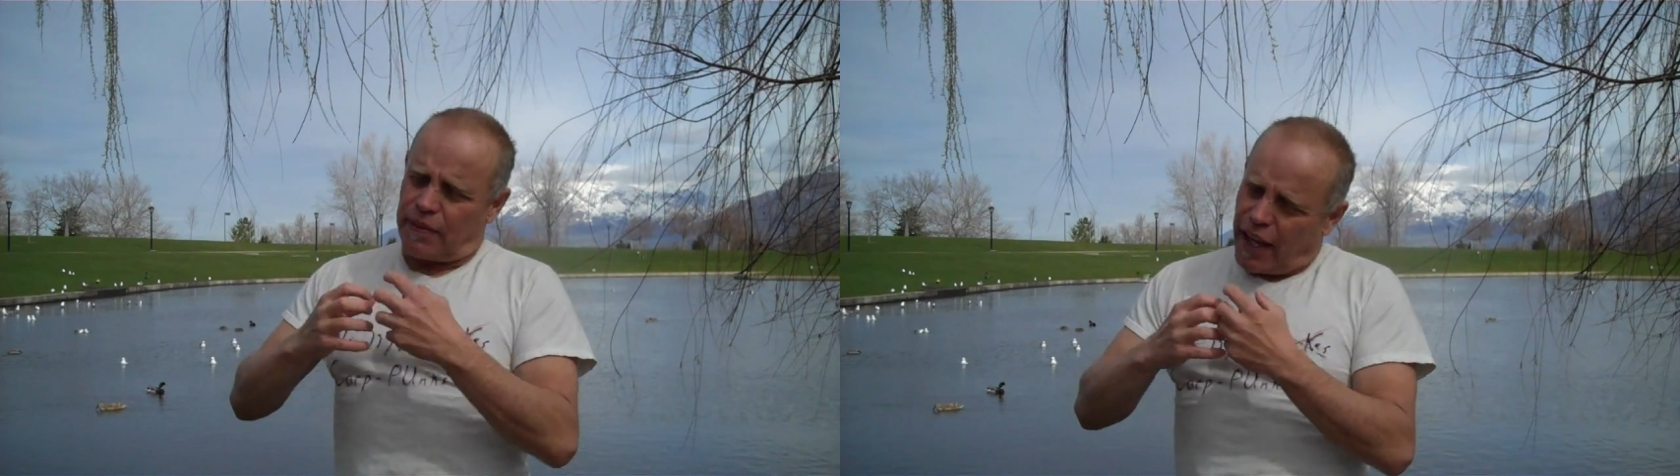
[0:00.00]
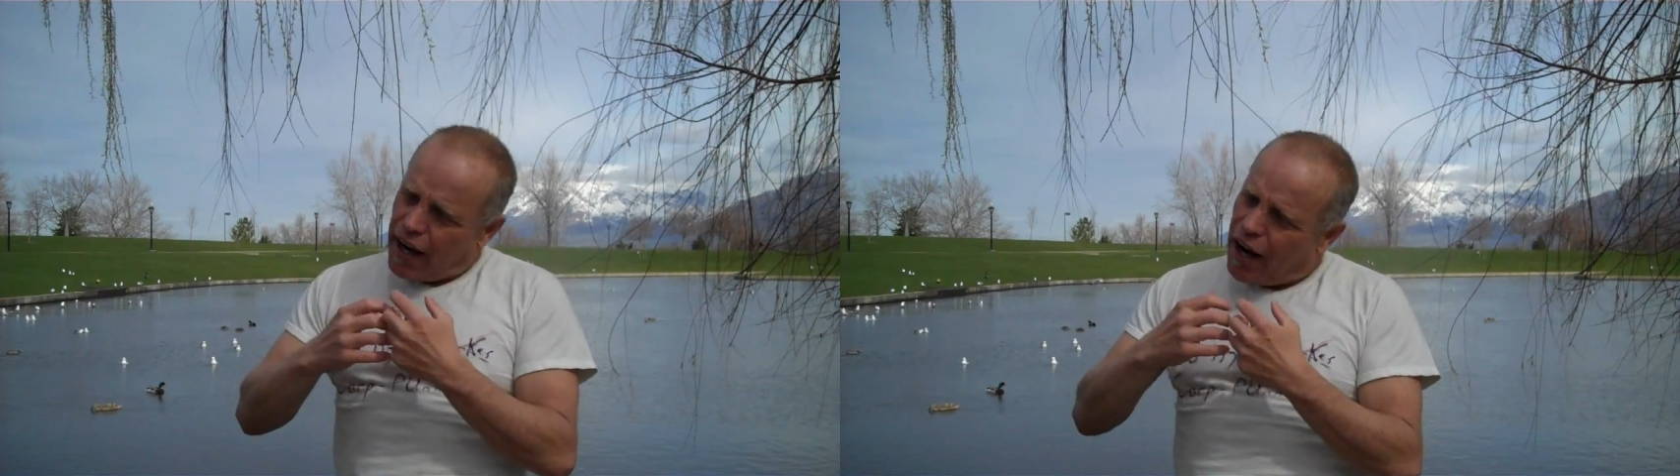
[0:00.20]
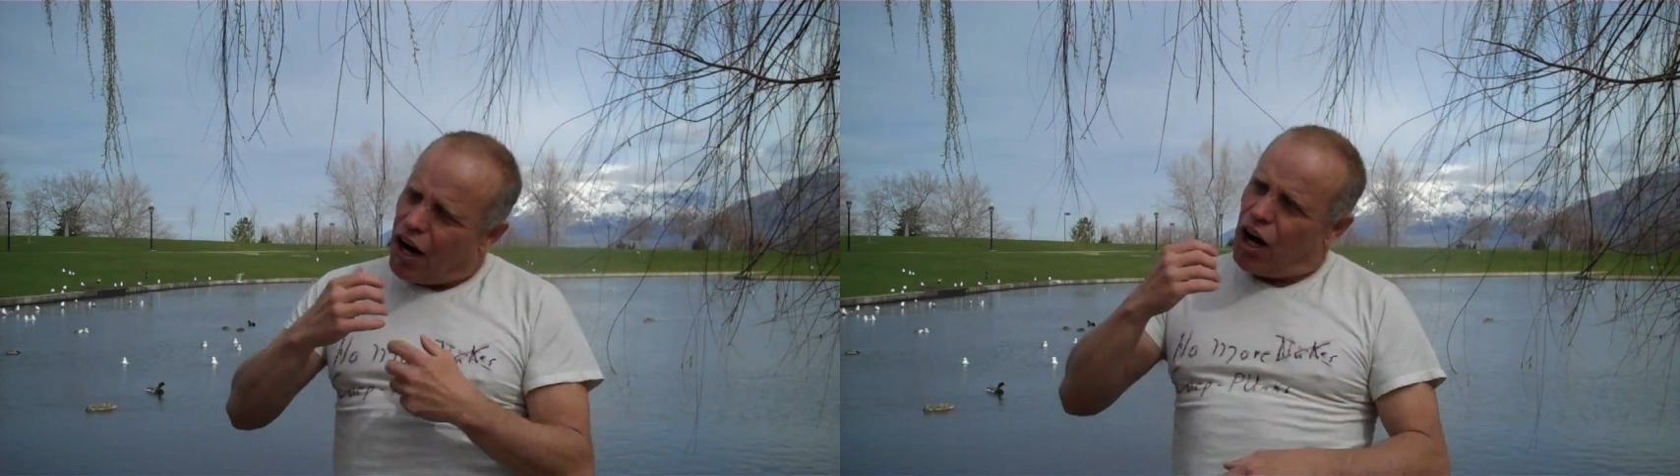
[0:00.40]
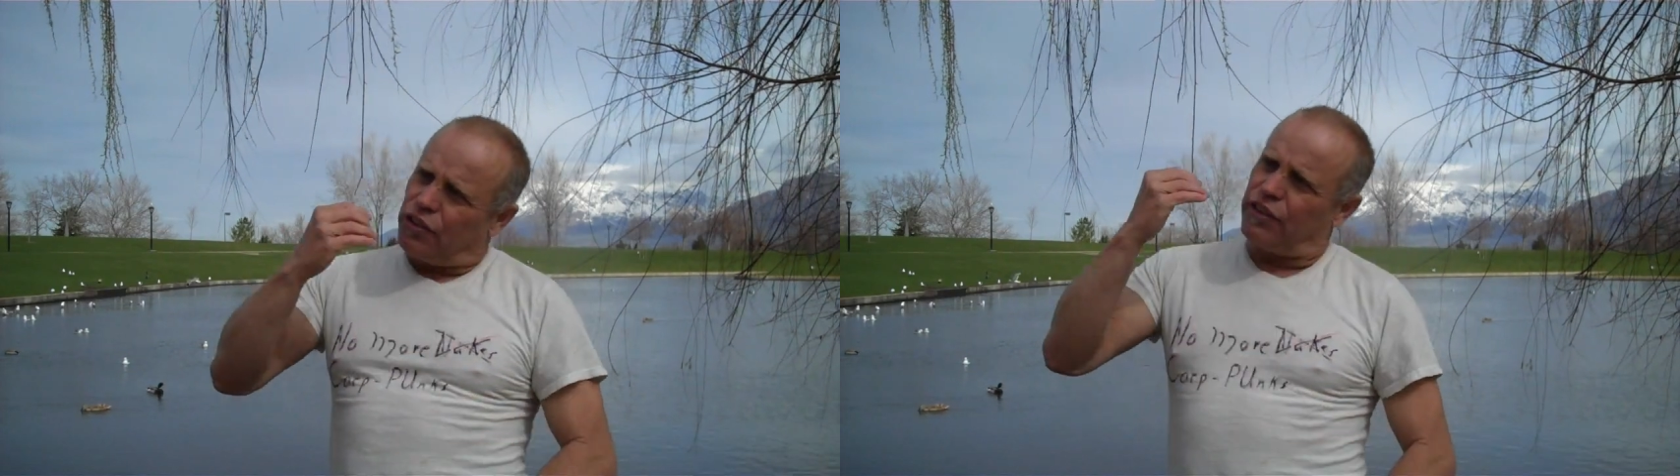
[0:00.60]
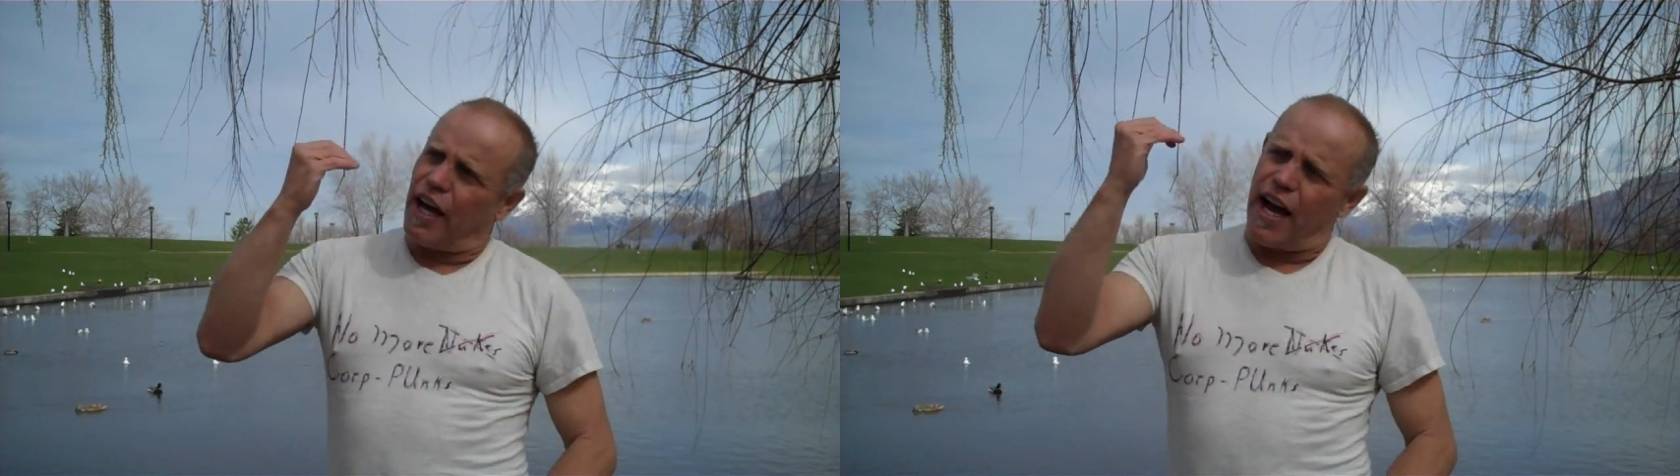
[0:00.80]
they
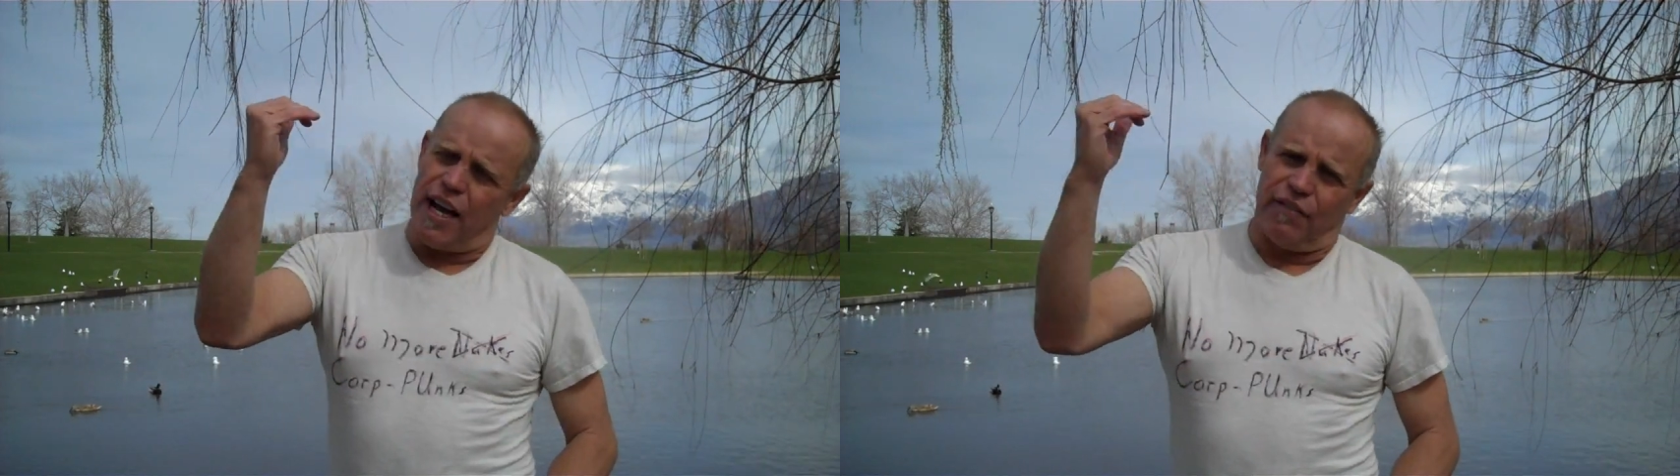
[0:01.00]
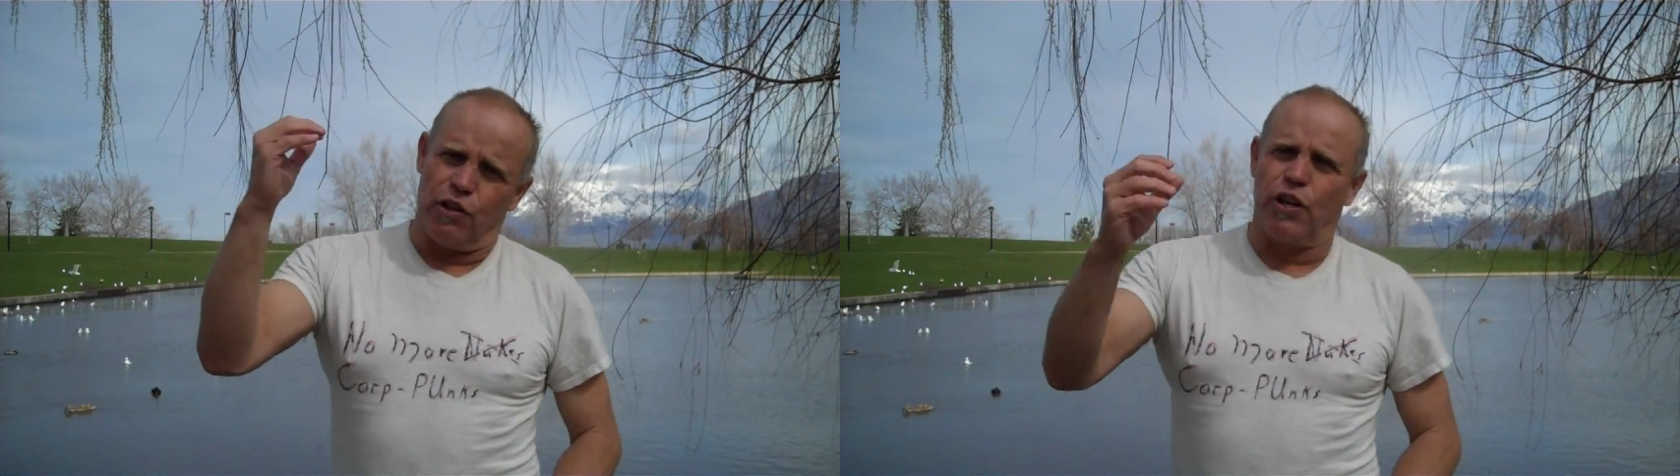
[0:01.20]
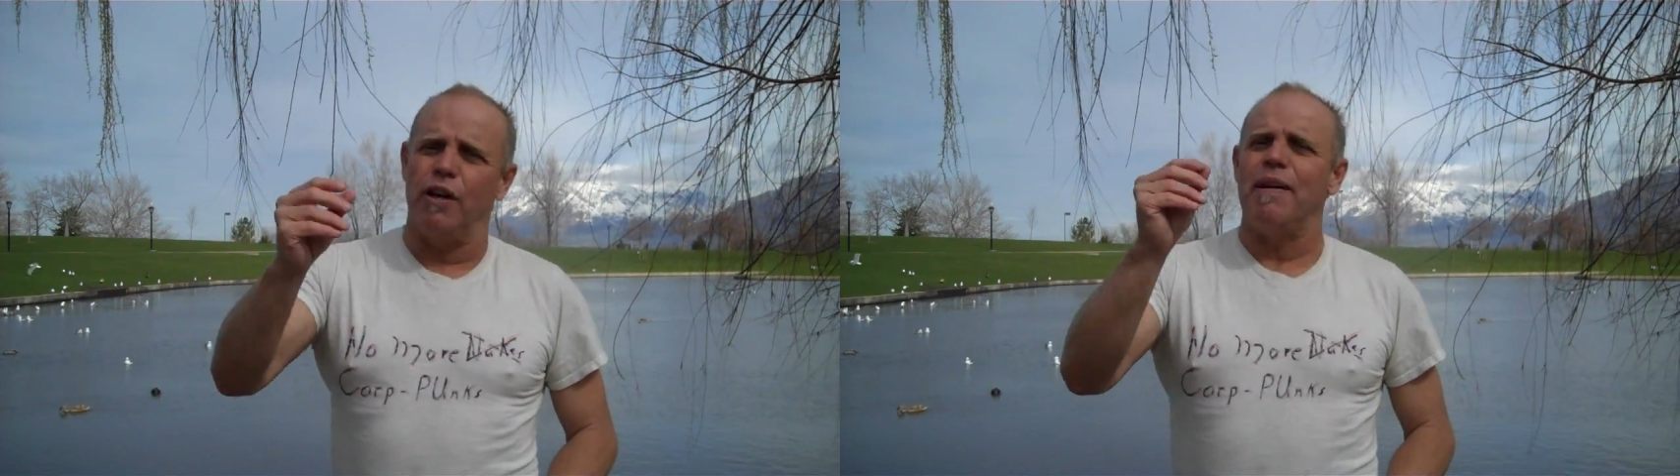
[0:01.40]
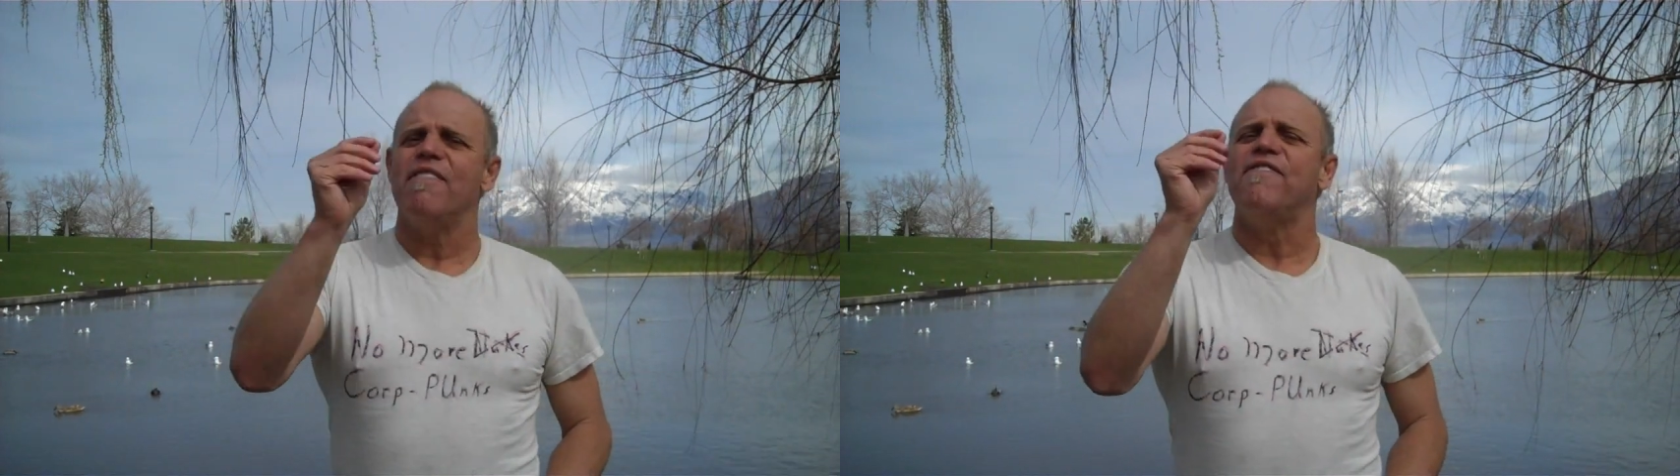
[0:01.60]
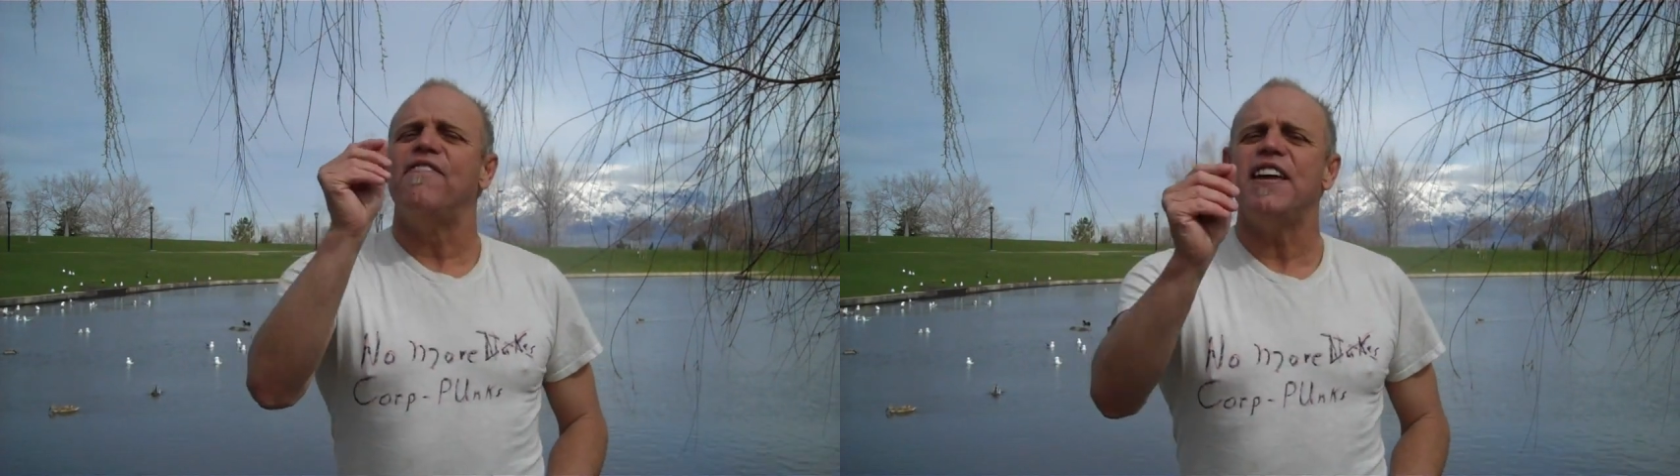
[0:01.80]
all died of leukemia